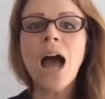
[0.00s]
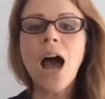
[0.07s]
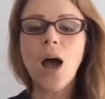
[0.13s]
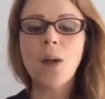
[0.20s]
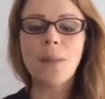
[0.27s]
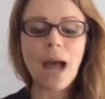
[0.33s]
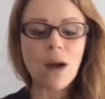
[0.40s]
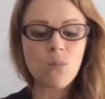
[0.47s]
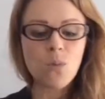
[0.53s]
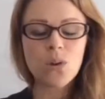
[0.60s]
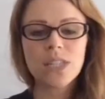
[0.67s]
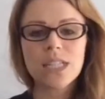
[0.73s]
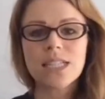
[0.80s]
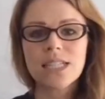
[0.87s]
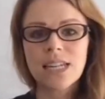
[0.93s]
Um, and
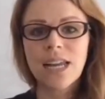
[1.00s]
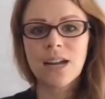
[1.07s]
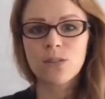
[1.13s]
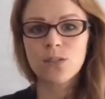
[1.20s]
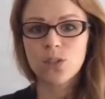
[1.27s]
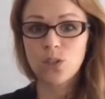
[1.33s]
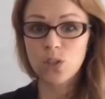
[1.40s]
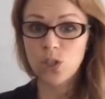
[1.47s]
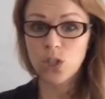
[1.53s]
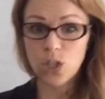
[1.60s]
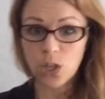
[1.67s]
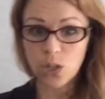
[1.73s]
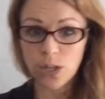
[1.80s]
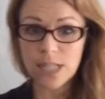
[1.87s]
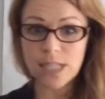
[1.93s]
what this allows you to
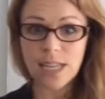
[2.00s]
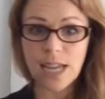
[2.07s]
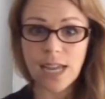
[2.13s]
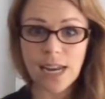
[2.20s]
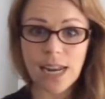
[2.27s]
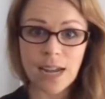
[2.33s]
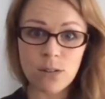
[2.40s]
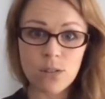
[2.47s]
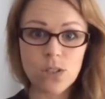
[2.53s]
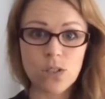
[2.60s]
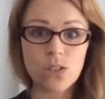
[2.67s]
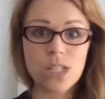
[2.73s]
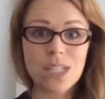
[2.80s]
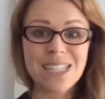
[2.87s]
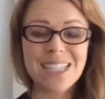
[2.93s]
do is it allows you
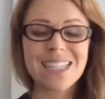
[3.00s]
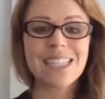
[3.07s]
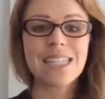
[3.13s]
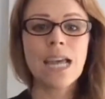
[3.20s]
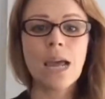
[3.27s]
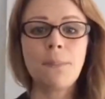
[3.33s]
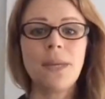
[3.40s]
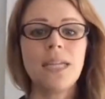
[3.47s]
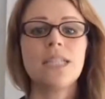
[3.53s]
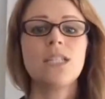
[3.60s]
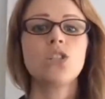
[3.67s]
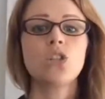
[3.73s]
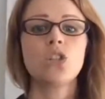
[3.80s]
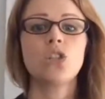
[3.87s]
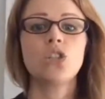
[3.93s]
to step
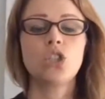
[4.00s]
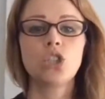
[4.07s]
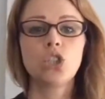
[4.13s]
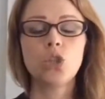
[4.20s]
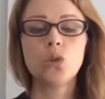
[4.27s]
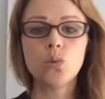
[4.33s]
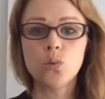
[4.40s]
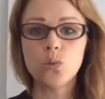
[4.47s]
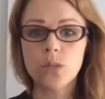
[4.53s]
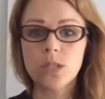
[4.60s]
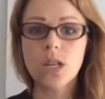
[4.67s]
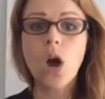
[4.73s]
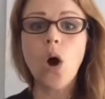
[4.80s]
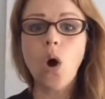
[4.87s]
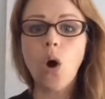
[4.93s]
into the shoes
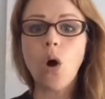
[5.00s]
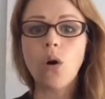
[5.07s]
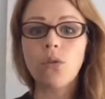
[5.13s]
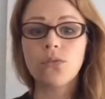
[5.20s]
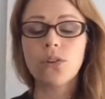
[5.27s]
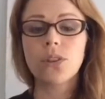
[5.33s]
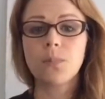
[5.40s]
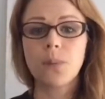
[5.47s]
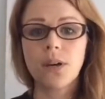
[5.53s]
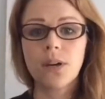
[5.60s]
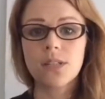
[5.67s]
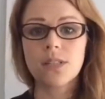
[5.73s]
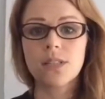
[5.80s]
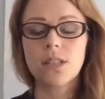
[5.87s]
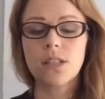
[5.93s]
of the
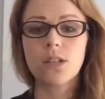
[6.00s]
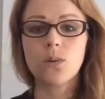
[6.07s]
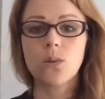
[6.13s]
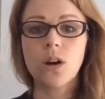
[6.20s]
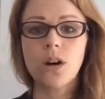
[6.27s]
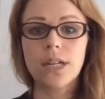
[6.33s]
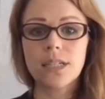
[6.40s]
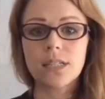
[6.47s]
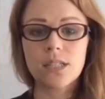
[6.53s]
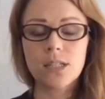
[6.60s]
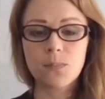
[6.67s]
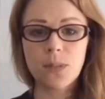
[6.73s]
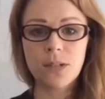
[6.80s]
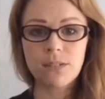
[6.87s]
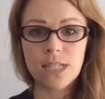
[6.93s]
person that you are
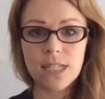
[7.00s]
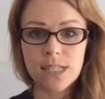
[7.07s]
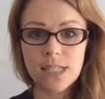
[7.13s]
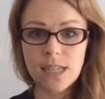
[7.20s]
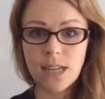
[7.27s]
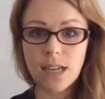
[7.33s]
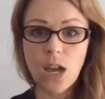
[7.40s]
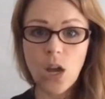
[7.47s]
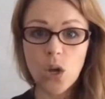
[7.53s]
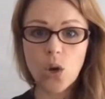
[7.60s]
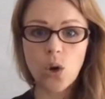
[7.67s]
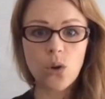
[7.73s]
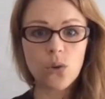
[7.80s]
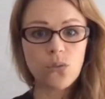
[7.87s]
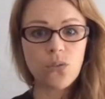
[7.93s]
experiencing
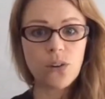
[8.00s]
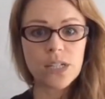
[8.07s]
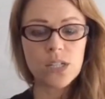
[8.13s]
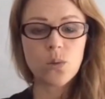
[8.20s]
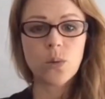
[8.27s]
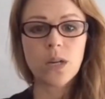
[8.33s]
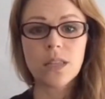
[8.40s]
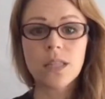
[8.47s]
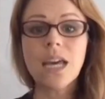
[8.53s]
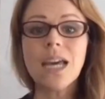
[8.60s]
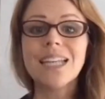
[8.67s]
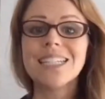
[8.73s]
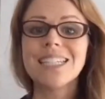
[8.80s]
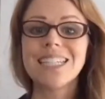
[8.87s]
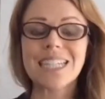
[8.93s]
conflict with
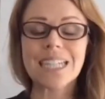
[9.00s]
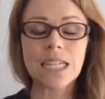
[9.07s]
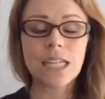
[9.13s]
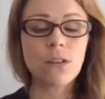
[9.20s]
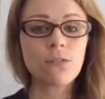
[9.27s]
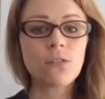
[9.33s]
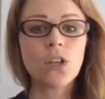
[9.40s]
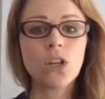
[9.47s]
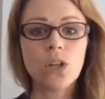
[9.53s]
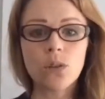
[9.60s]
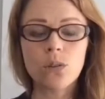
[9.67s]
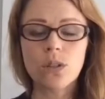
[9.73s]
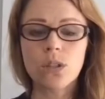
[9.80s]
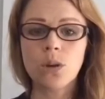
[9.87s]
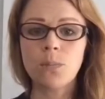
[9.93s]
to give
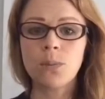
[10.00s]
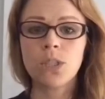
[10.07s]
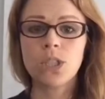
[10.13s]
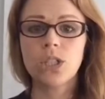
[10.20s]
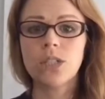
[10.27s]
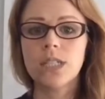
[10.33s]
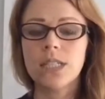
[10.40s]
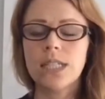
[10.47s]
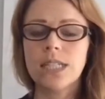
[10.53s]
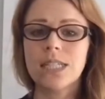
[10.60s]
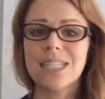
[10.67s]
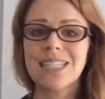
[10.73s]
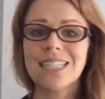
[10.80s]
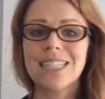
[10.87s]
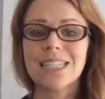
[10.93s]
you the opportunity
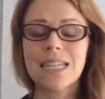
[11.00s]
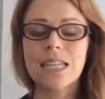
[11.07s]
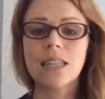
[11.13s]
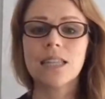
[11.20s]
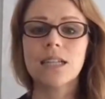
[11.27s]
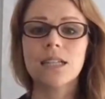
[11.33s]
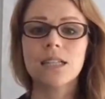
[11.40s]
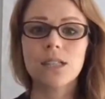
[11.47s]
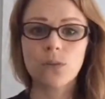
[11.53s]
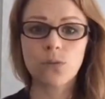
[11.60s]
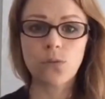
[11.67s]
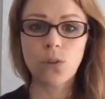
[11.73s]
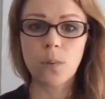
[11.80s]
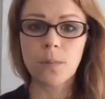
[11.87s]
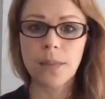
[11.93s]
to see things
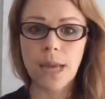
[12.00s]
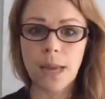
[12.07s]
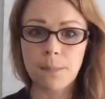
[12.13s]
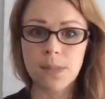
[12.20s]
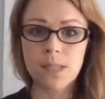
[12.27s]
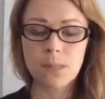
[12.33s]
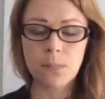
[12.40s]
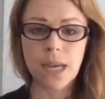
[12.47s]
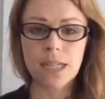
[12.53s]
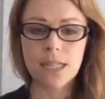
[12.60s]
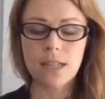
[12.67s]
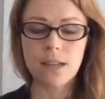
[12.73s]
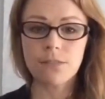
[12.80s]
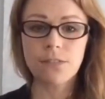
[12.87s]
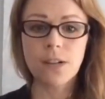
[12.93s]
from their
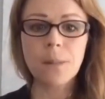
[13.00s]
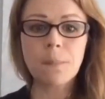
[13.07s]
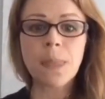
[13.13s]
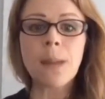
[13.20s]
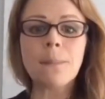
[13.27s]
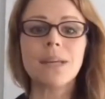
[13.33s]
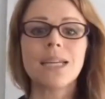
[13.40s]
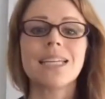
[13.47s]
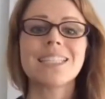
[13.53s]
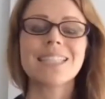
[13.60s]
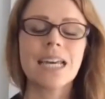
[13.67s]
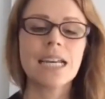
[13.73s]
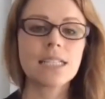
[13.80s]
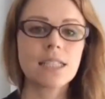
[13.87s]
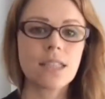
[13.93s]
perspective because
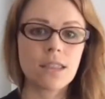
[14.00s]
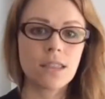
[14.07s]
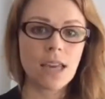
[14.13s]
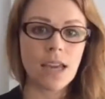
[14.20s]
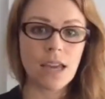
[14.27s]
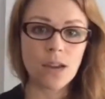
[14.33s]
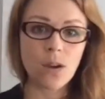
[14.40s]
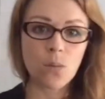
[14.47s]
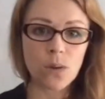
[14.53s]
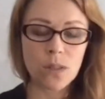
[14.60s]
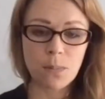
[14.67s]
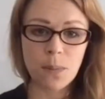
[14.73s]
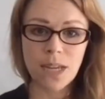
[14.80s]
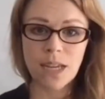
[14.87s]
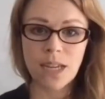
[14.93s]
that's the thing
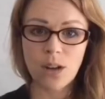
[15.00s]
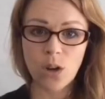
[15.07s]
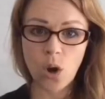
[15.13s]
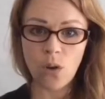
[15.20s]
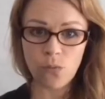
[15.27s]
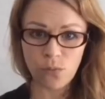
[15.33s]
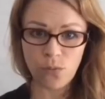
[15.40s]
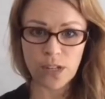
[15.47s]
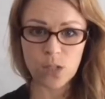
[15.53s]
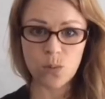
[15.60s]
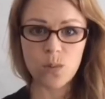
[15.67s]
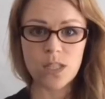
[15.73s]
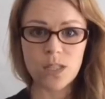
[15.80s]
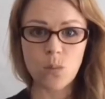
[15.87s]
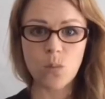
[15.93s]
with being in a conflict
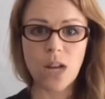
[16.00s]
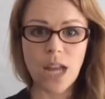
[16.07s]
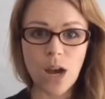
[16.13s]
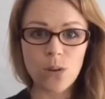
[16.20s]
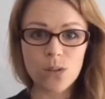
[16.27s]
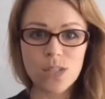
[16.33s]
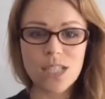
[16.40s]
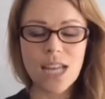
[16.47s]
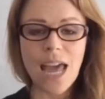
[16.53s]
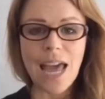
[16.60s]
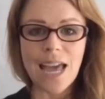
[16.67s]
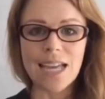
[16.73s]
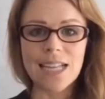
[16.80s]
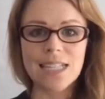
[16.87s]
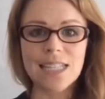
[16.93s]
with someone else
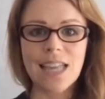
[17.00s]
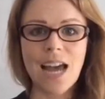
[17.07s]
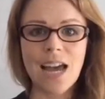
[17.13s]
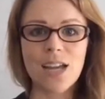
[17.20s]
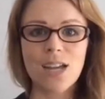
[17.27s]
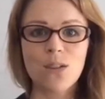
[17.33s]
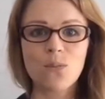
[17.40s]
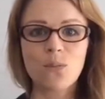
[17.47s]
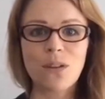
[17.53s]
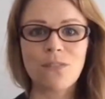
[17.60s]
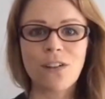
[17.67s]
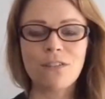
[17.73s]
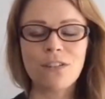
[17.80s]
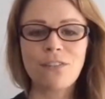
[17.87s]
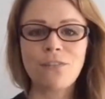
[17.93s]
is that we're
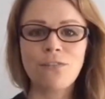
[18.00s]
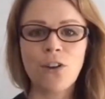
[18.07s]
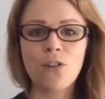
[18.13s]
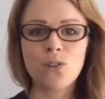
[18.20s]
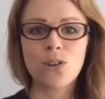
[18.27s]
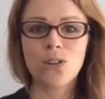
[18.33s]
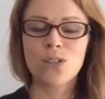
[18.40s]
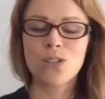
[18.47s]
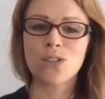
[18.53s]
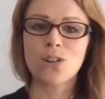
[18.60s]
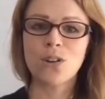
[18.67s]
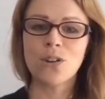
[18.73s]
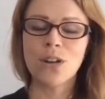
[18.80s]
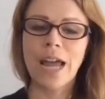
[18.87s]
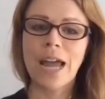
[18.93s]
very focused
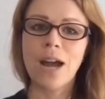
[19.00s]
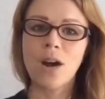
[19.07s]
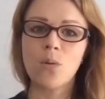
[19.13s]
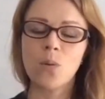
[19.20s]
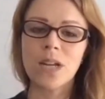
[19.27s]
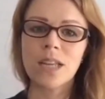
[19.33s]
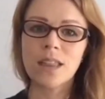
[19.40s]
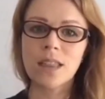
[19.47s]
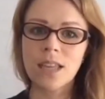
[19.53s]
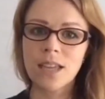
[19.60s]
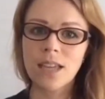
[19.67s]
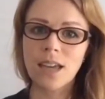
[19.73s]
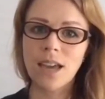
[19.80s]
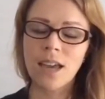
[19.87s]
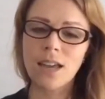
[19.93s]
on how we're
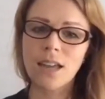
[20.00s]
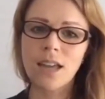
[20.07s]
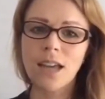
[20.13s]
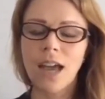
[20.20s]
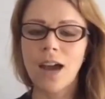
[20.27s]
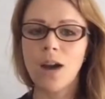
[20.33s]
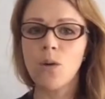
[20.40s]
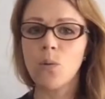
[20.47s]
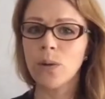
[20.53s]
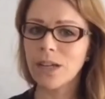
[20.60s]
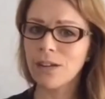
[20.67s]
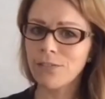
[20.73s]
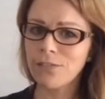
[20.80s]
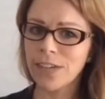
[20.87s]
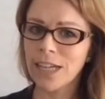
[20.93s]
thinking, how
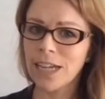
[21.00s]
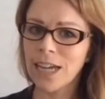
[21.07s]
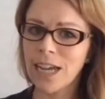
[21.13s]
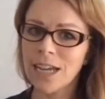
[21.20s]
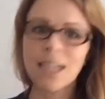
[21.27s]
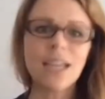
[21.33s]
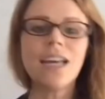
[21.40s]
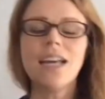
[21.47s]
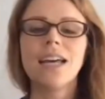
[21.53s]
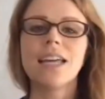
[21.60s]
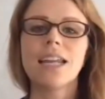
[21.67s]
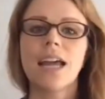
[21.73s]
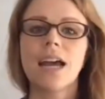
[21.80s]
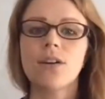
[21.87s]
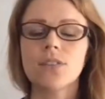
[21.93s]
we're feeling,
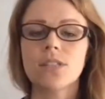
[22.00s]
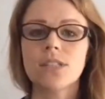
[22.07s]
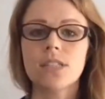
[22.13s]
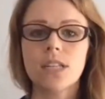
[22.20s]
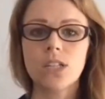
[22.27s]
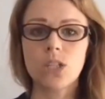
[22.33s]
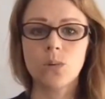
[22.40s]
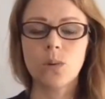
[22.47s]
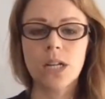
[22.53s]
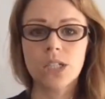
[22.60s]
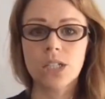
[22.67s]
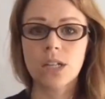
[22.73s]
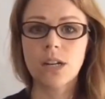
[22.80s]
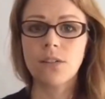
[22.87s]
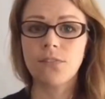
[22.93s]
and how the
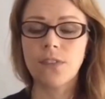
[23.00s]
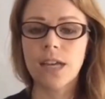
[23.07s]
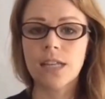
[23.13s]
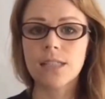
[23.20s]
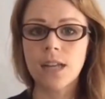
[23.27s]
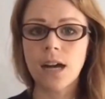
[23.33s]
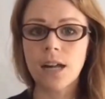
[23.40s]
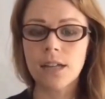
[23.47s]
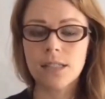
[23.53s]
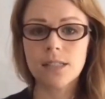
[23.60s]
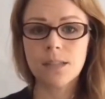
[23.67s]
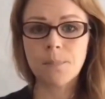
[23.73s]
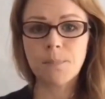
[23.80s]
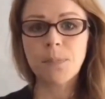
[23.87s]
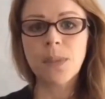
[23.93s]
situation affects us.